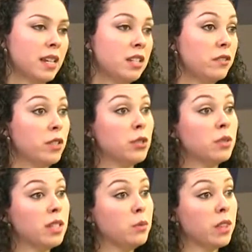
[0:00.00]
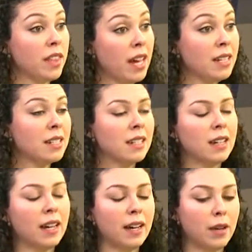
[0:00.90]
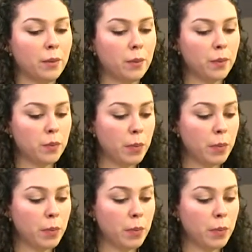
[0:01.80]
individually with that, um,